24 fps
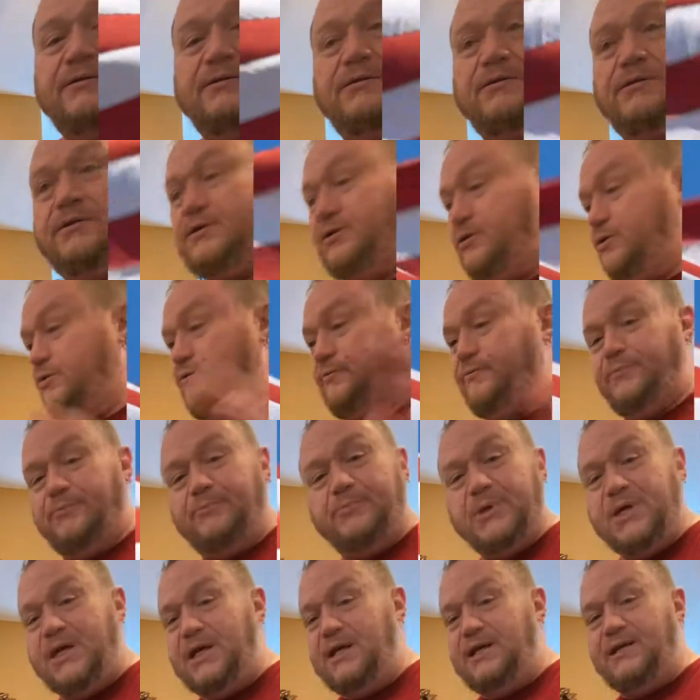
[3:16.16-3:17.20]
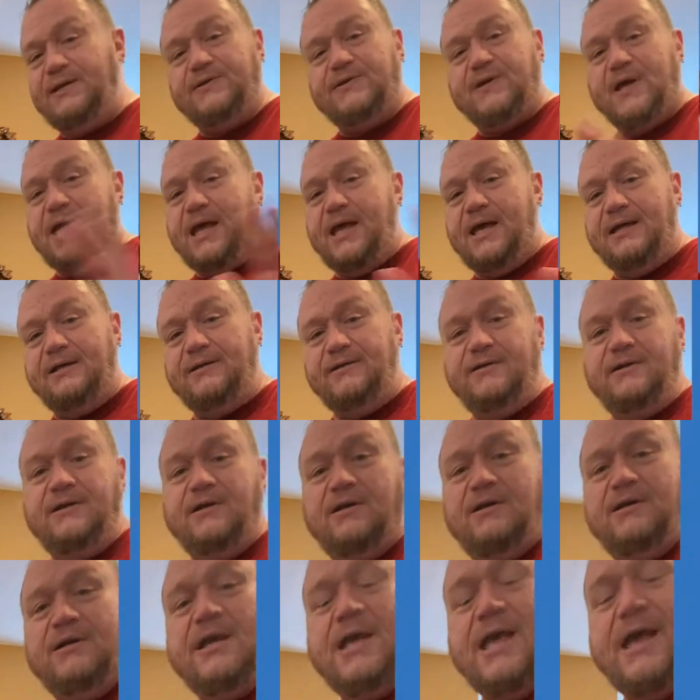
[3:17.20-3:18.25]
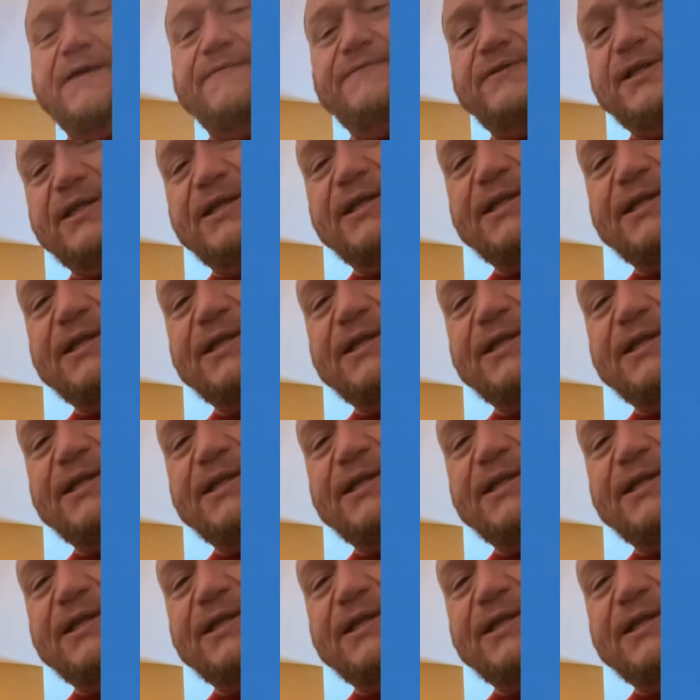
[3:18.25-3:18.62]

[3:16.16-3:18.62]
You can do beginning to end, everything